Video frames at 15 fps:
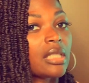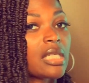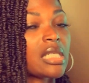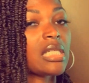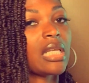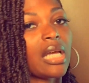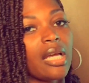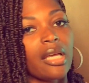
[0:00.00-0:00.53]
It's
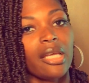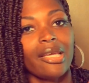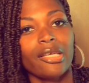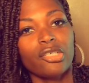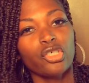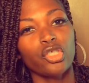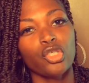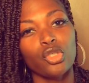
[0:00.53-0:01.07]
not
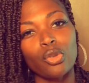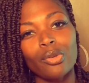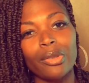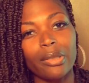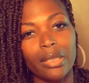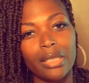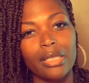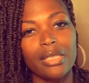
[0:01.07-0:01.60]
as
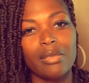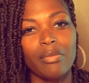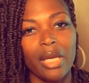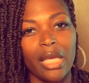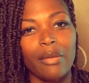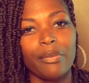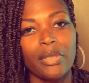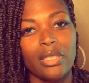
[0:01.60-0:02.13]
short as
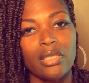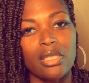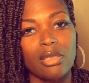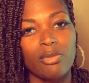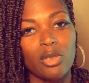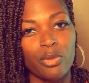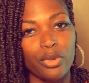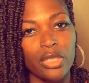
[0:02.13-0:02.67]
maybe
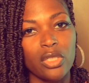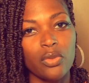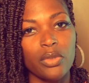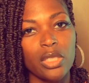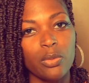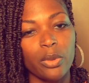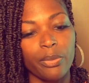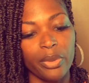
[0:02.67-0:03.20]
some spring
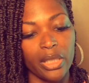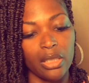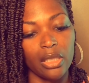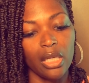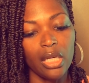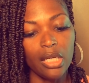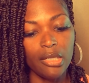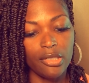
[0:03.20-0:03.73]
twist would be.
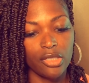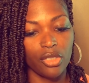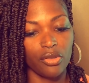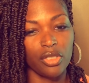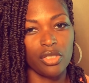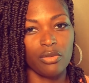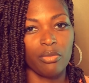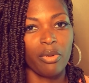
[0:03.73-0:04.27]
So
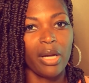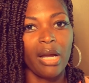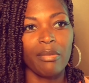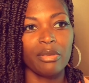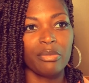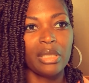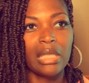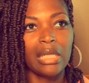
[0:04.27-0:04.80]
this would
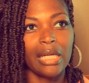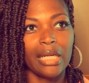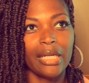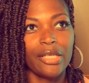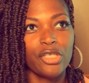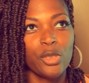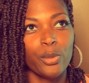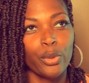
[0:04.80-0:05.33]
probably be
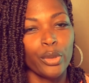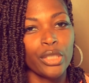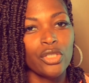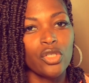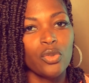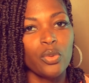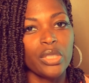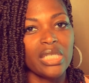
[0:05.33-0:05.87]
like spring
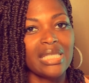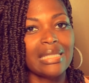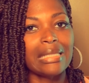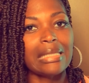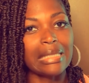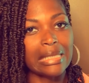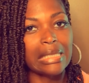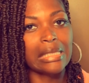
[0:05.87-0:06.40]
twist,
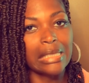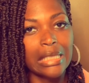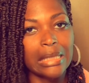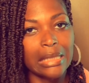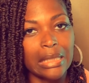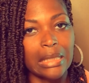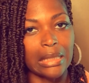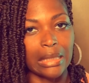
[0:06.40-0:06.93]
the
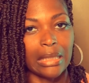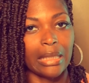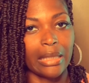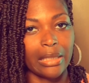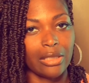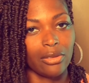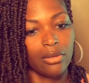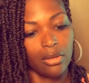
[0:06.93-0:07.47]
extended
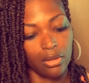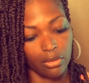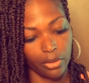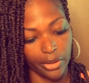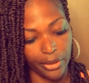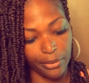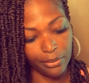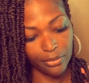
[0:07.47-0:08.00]
length.
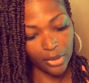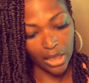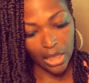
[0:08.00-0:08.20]
Okay.